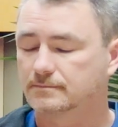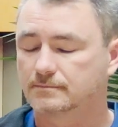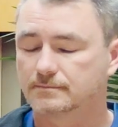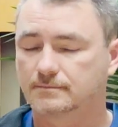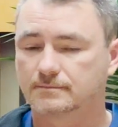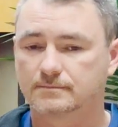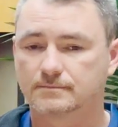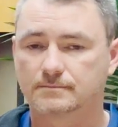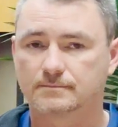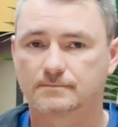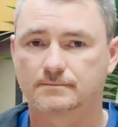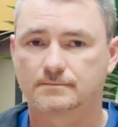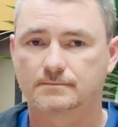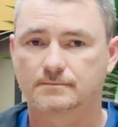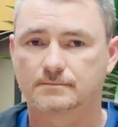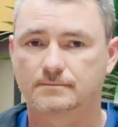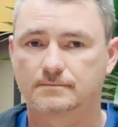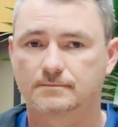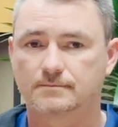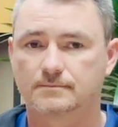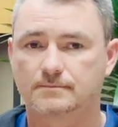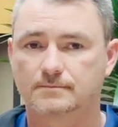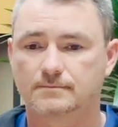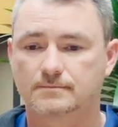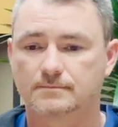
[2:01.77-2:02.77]

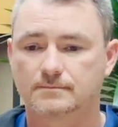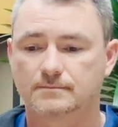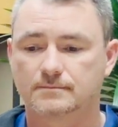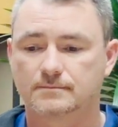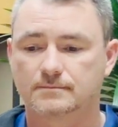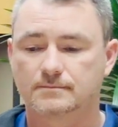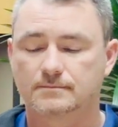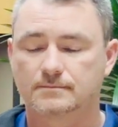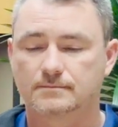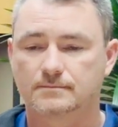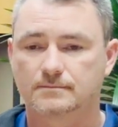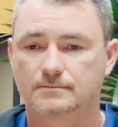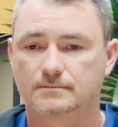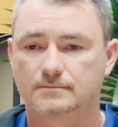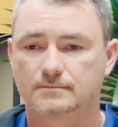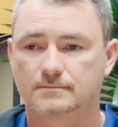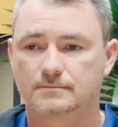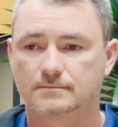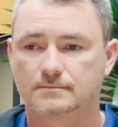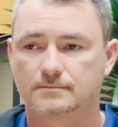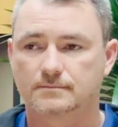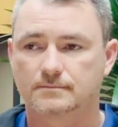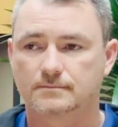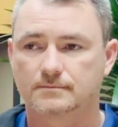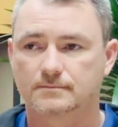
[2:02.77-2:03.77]

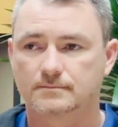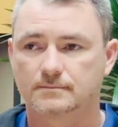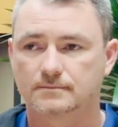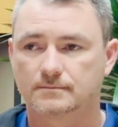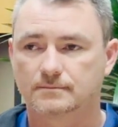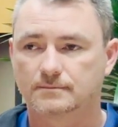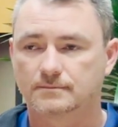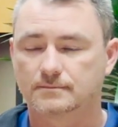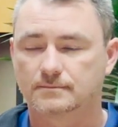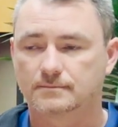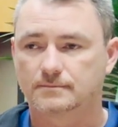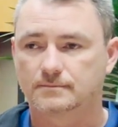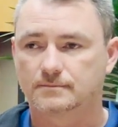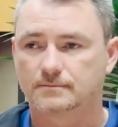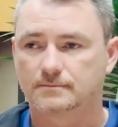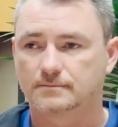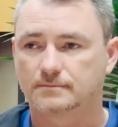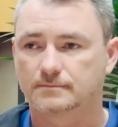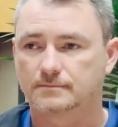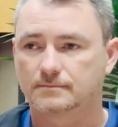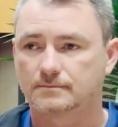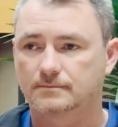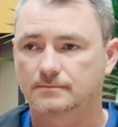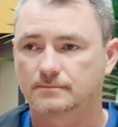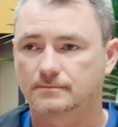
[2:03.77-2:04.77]

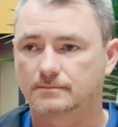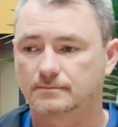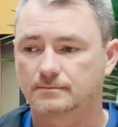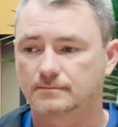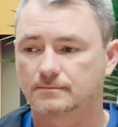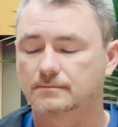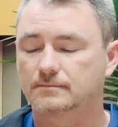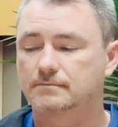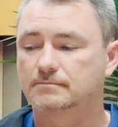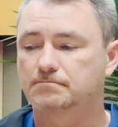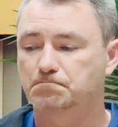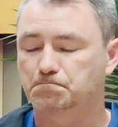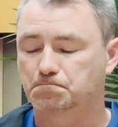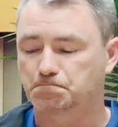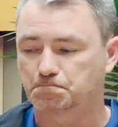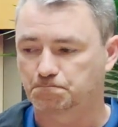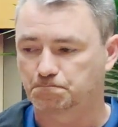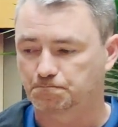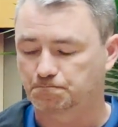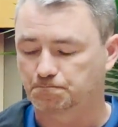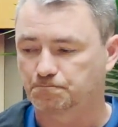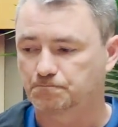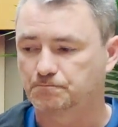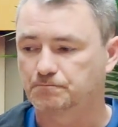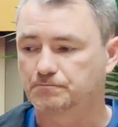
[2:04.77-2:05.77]

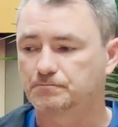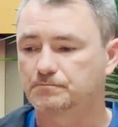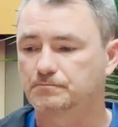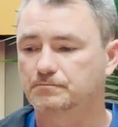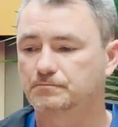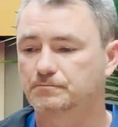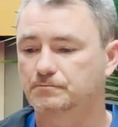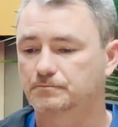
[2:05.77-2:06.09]
No words are spoken by the person on screen.